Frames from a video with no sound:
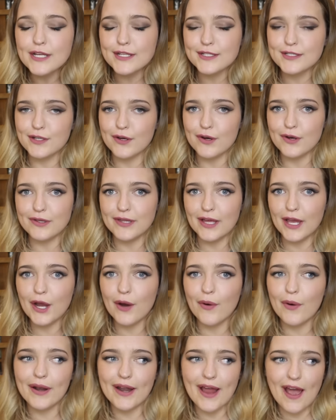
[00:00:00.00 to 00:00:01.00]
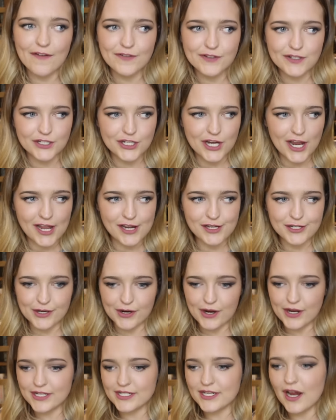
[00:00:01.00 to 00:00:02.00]
So they're going to have to change
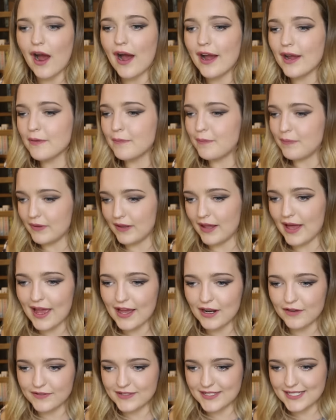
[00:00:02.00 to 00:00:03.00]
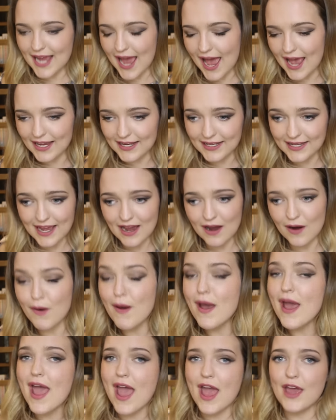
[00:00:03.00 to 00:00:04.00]
their entire plan of attack
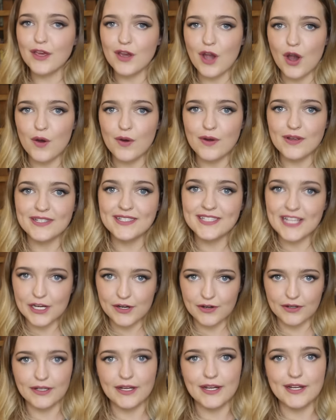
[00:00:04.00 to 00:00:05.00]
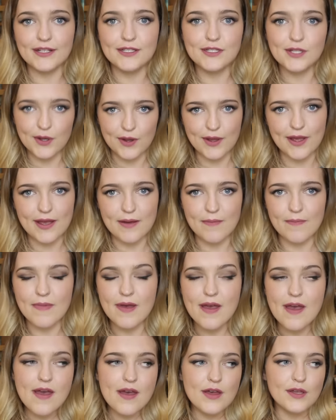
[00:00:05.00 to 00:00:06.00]
now and go secretly to
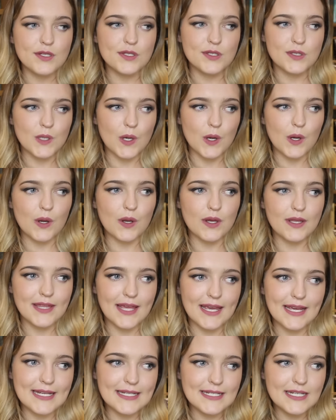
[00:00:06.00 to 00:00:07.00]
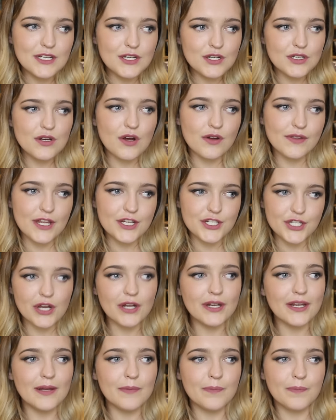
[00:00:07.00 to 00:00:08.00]
him. So they continue on their
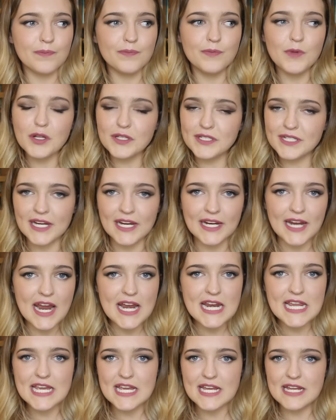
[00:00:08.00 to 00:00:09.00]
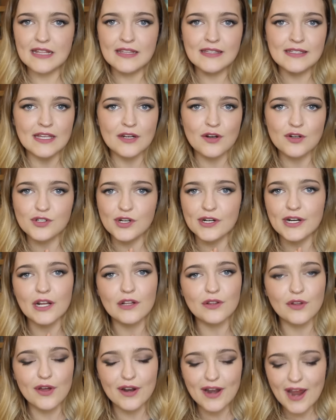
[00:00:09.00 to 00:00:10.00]
journey, not staying in any inns, they're not trying
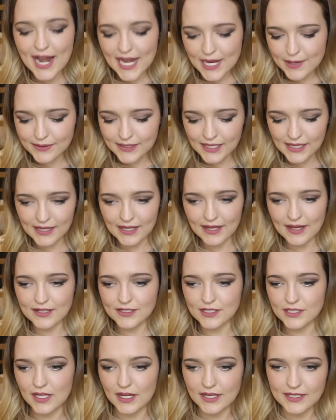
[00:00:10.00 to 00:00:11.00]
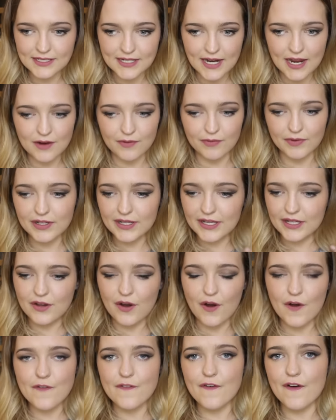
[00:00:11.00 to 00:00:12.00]
to alert anyone out there, so they're staying really
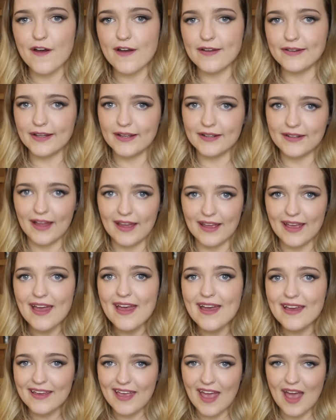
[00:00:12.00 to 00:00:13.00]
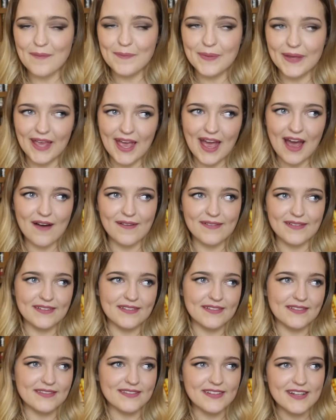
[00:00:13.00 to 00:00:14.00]
covert and, like, camping out
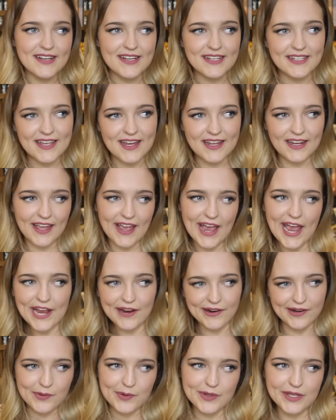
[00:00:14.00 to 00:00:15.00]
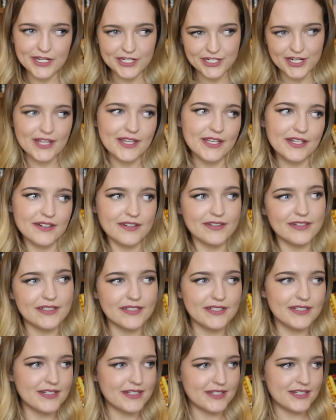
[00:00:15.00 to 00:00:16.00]
and getting angry with each other
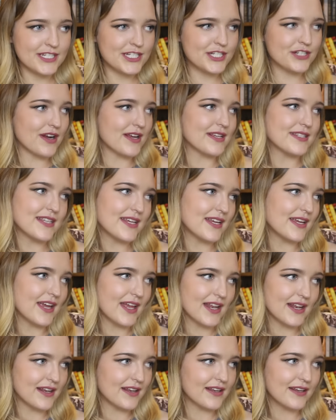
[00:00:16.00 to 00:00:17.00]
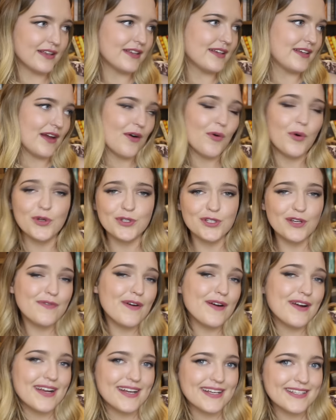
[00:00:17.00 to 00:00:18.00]
and stressing, and also
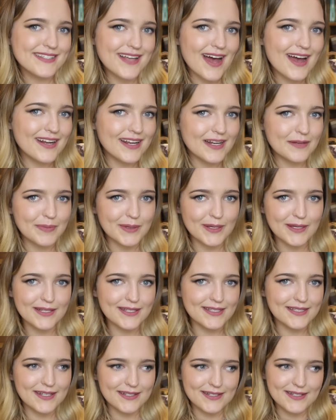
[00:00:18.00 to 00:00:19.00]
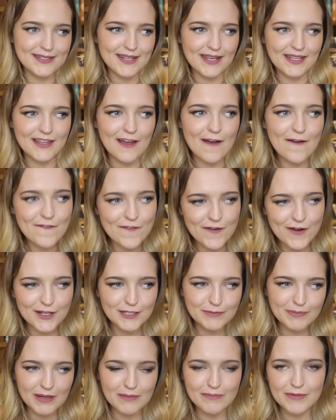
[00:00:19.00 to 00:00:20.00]
very excited because this is, like, their
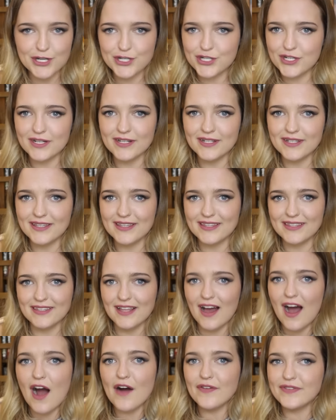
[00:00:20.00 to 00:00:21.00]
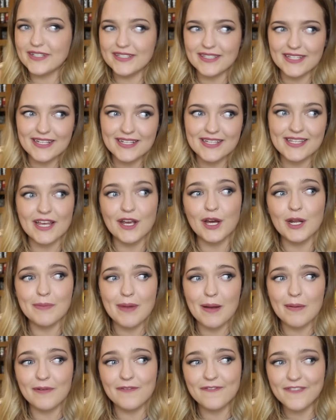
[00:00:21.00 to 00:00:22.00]
first big mission. After this, they're going to
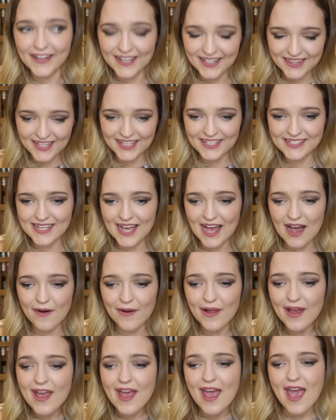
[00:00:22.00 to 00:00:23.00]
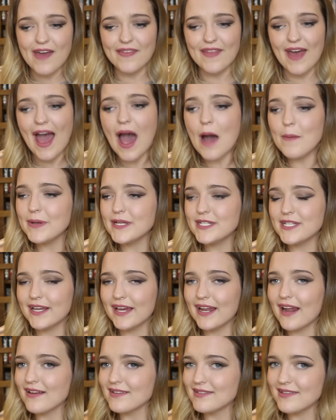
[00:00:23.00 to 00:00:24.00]
be able to figure things out, and they're happy to
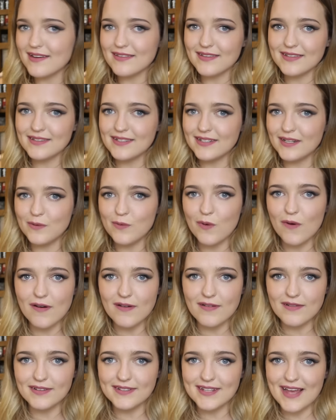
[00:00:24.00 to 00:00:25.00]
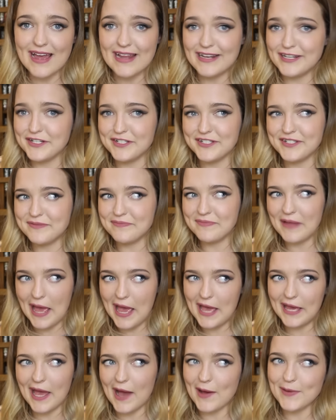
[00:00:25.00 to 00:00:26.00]
get outside the city walls and just
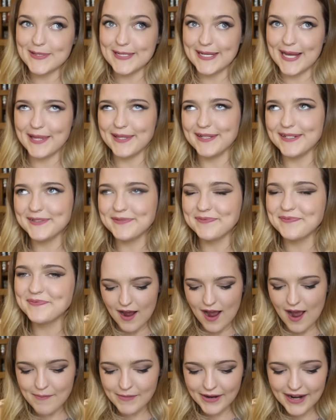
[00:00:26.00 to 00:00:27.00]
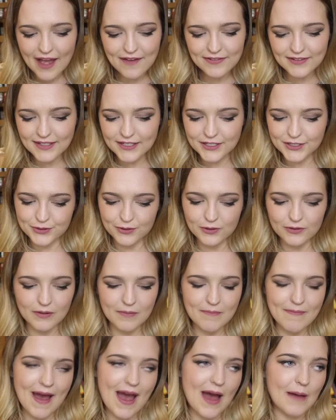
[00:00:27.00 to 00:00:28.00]
hang out together. I'm gonna have to like draw
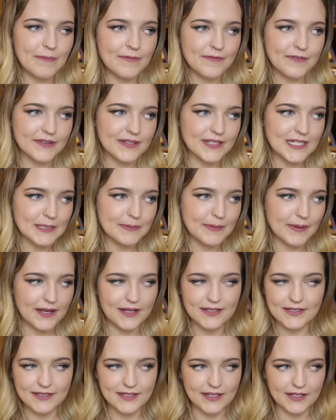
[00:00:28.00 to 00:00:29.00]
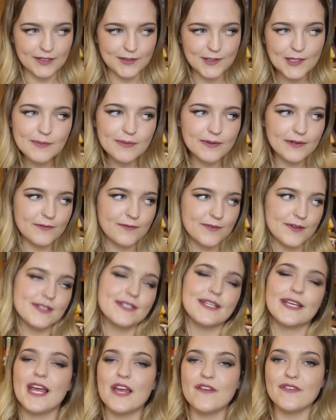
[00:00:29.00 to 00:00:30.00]
a map for this because it's like super
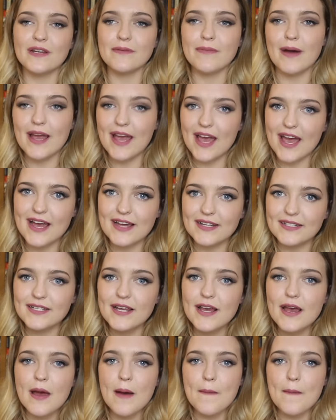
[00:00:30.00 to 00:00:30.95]
confusing even in my head.